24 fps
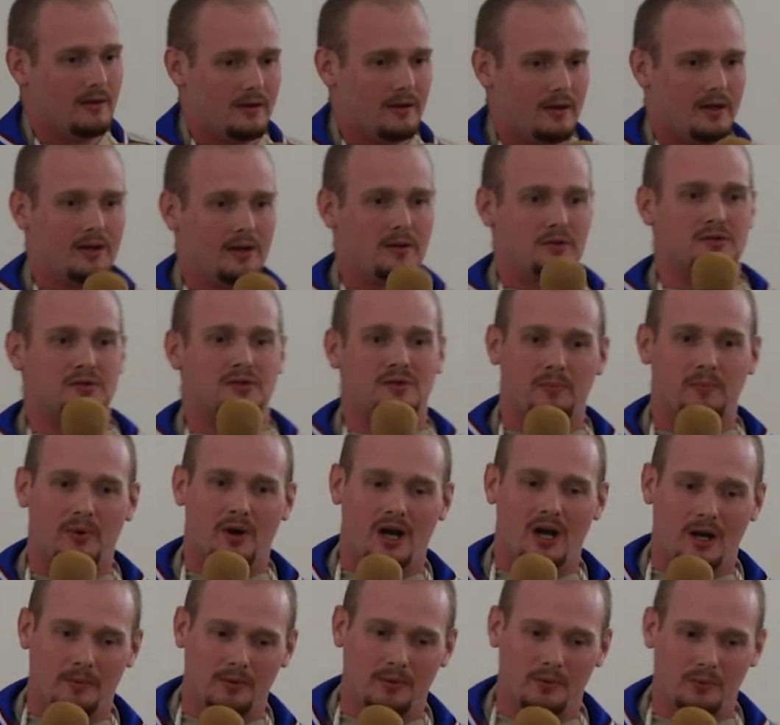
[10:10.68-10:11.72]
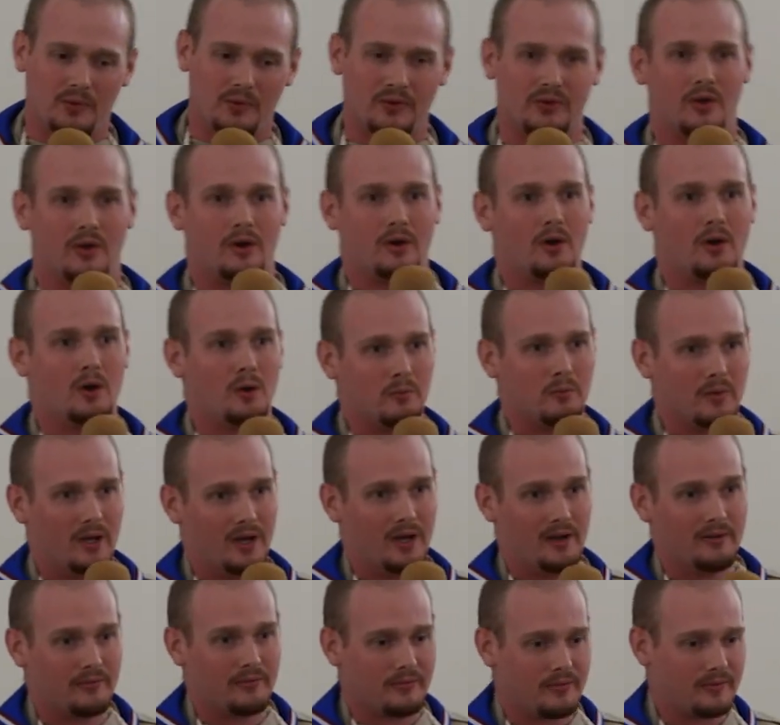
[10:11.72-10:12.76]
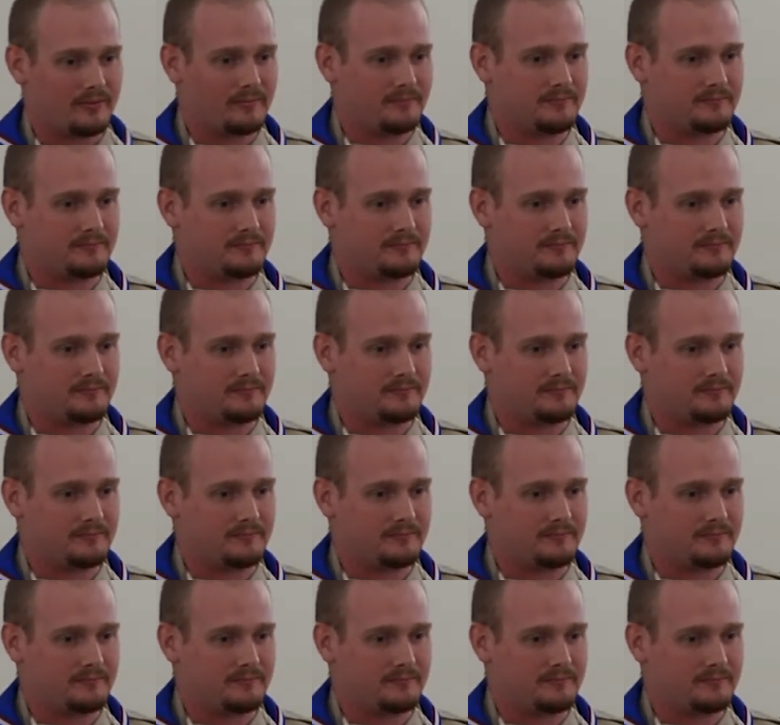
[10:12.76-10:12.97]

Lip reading: Here's the problem with our home life.